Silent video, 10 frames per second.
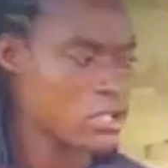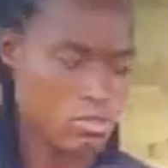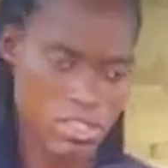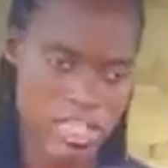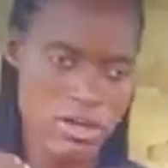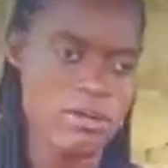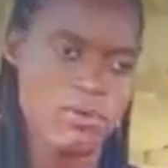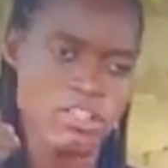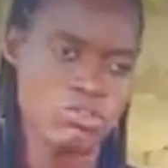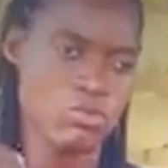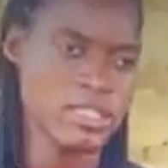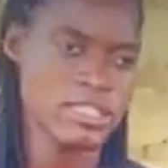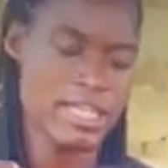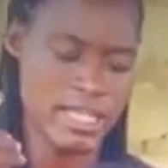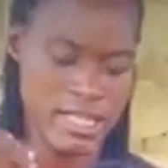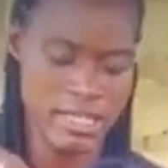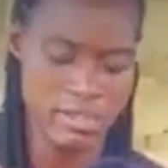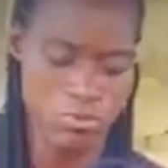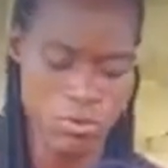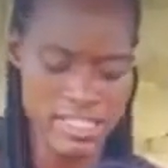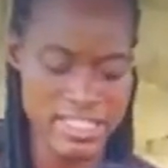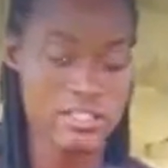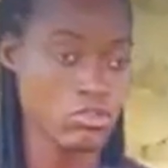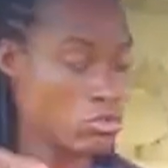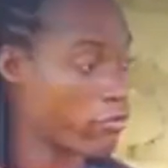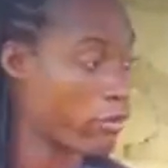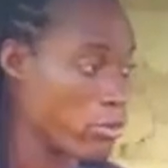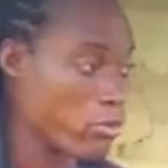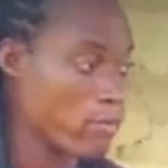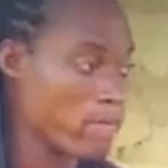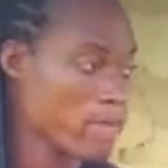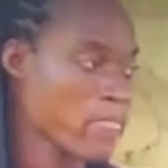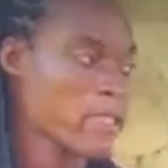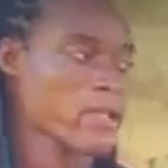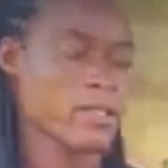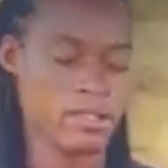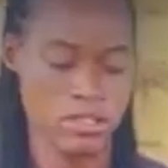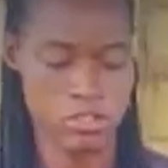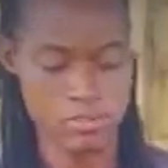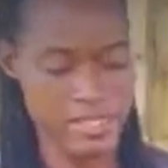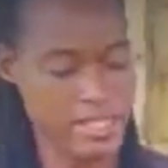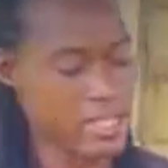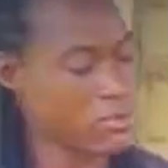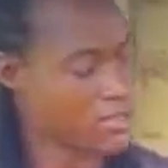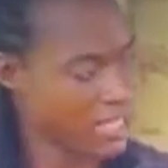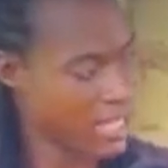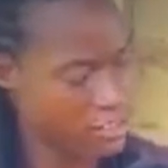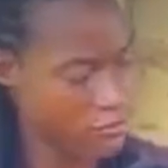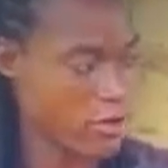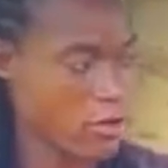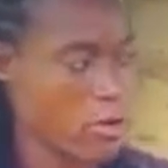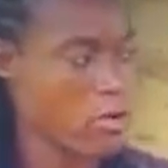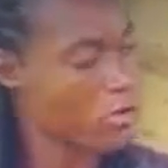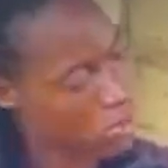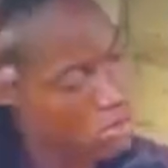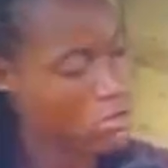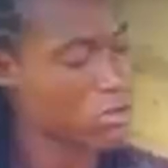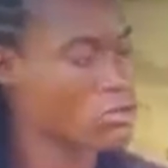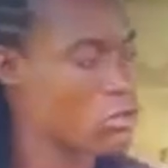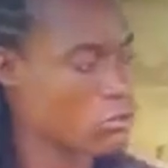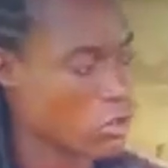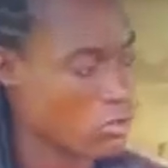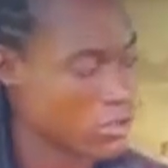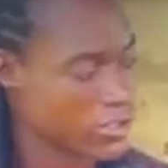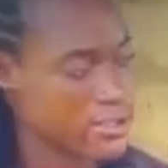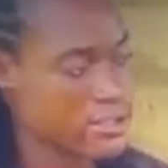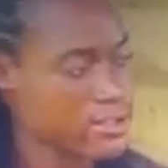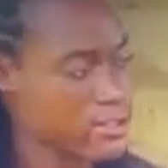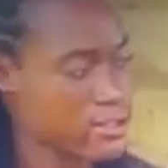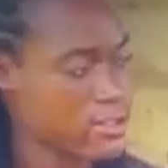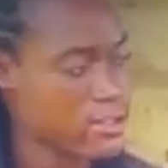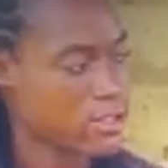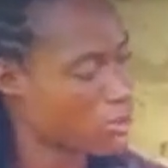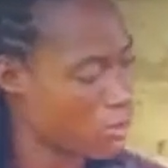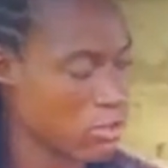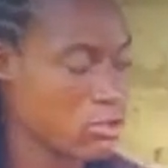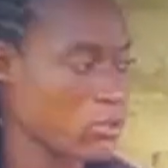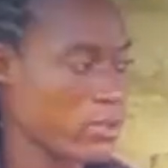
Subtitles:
you tell him what you want it to do for you. Then you speak it and you tie it very well. Go to the court case. You are going to